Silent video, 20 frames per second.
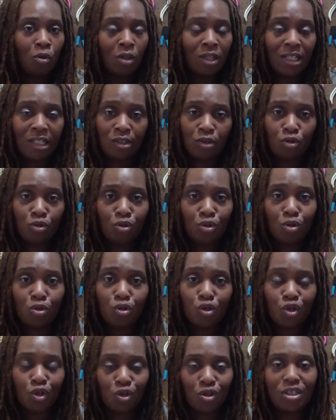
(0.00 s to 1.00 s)

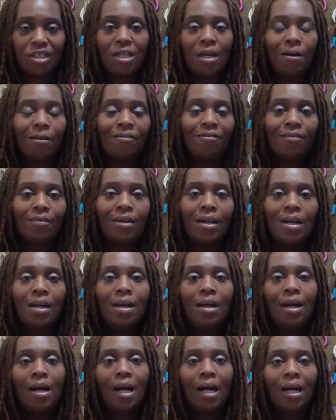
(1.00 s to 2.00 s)
Introduce yourself.
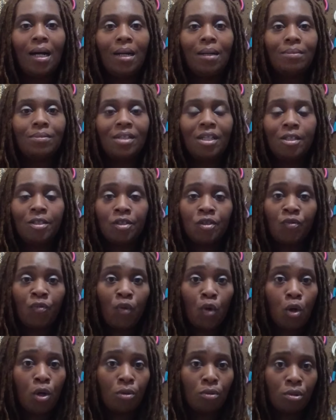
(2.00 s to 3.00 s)
There's
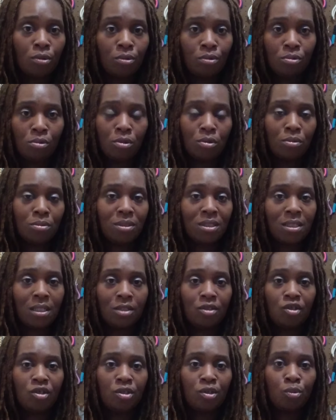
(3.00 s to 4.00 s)
forum groups
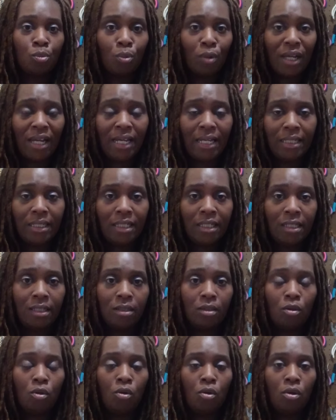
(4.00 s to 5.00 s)
such as
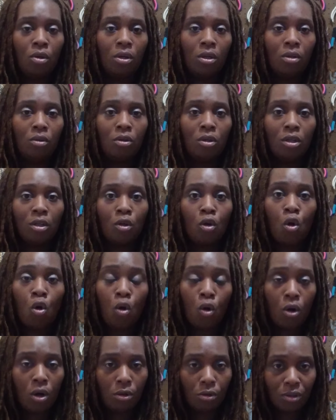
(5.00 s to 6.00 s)
Reddit or on
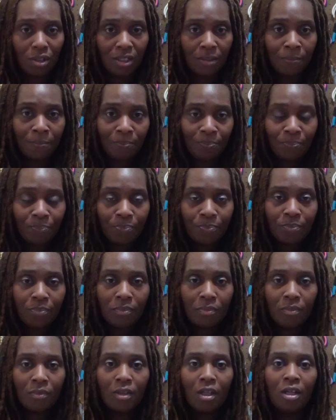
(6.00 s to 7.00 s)
Quora.
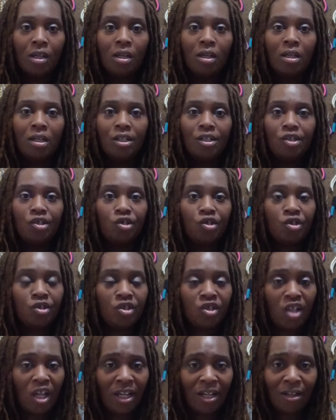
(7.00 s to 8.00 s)

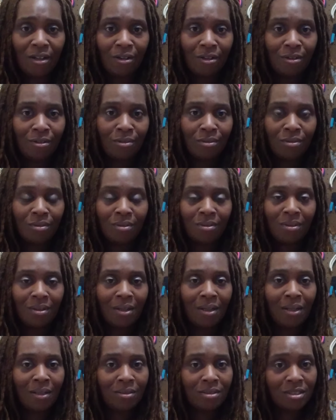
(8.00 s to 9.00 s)
Share
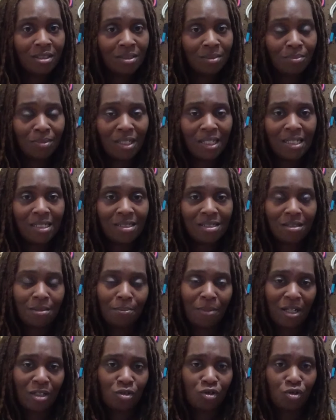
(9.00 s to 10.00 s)
some things
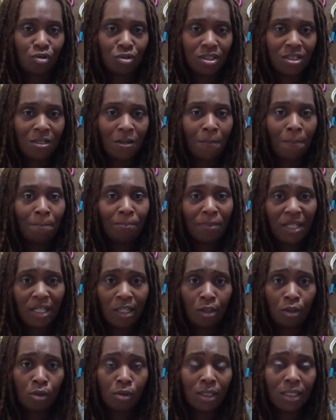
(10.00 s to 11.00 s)
about yourself.
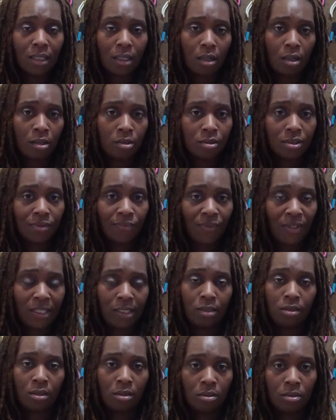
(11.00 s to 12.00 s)
Build and
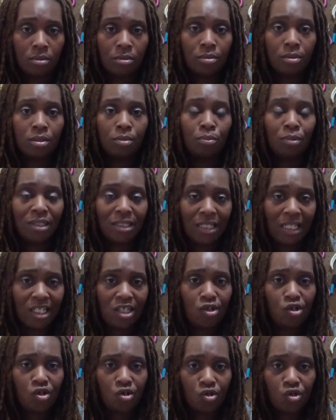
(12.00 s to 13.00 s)
cultivate those
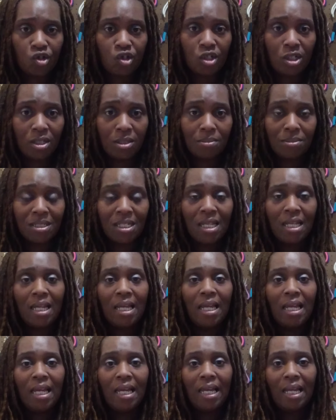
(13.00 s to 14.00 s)
relationships.
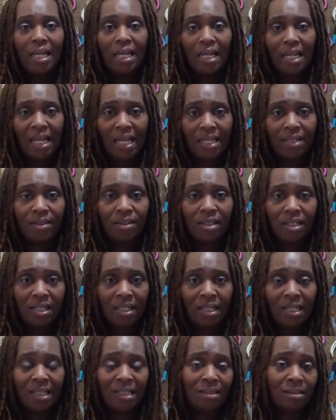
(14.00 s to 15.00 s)
And
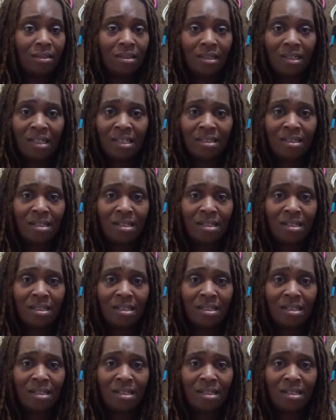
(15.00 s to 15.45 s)
it